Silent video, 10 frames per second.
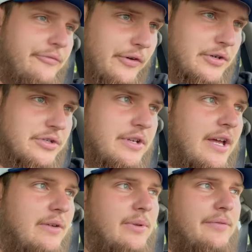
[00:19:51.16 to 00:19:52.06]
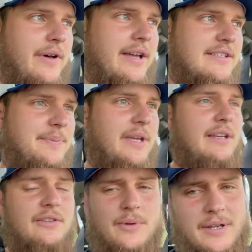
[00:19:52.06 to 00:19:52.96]
first gen with a 5-speed
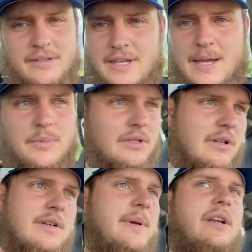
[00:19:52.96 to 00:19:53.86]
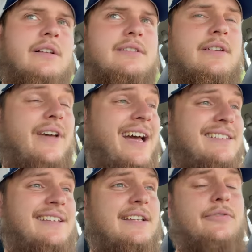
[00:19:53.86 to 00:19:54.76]
and the regular cab and the long bed and all that stuff
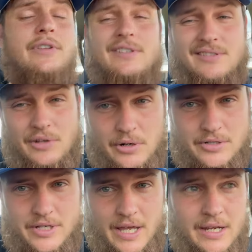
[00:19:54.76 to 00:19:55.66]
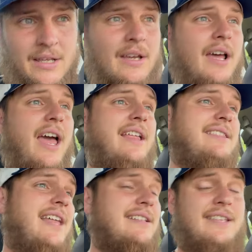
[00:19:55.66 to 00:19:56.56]
as they did for this third gen.
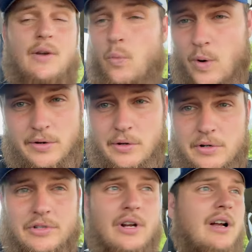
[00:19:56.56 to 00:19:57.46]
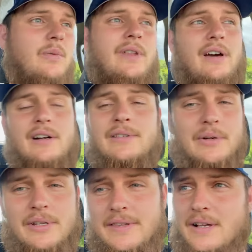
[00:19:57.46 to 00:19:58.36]
That's a one-owner truck with
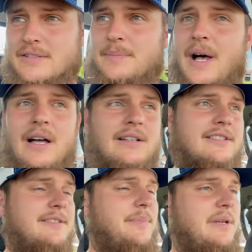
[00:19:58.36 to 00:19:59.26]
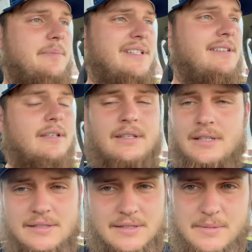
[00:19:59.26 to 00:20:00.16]
130,000 miles that's been
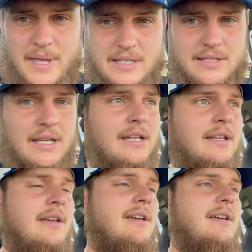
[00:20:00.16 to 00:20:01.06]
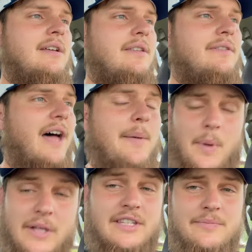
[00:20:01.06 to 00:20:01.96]
meticulously maintained. I
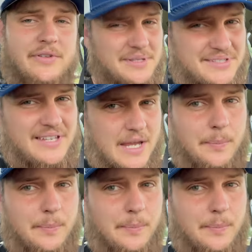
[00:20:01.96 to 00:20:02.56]
bought them for the same